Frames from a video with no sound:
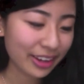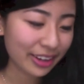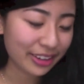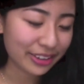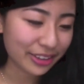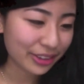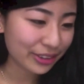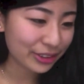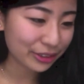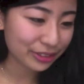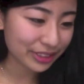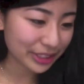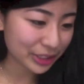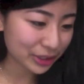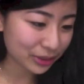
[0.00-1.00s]
no, I don't
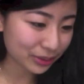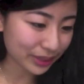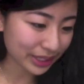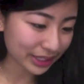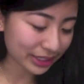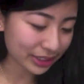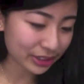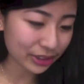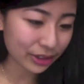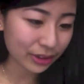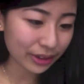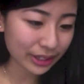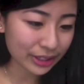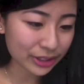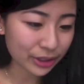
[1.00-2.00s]
really tweet. So
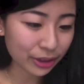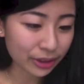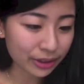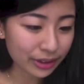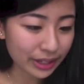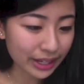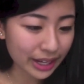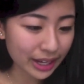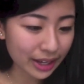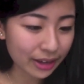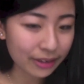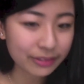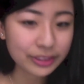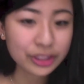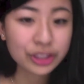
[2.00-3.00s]
in total, I
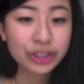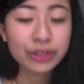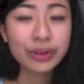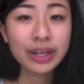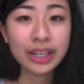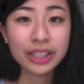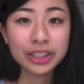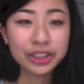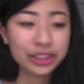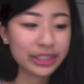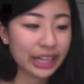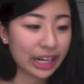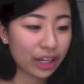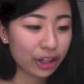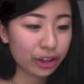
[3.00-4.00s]
have
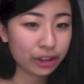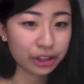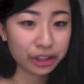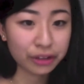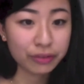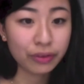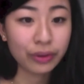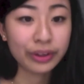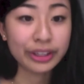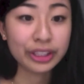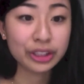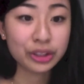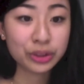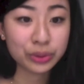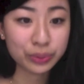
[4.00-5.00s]
234
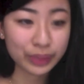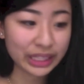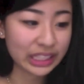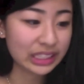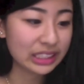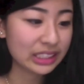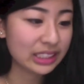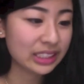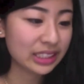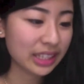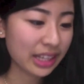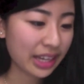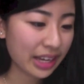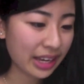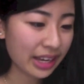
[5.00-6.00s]
tweets.
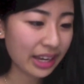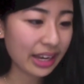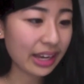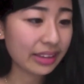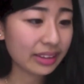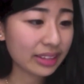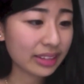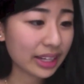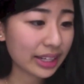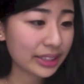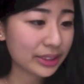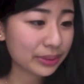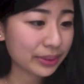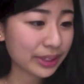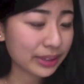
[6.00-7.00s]
And the
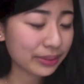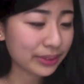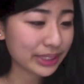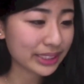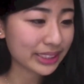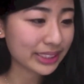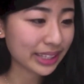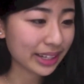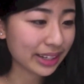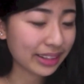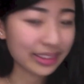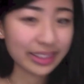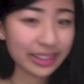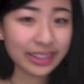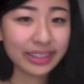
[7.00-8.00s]
last one was
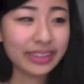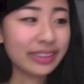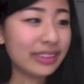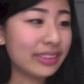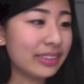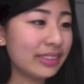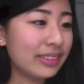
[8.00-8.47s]
said in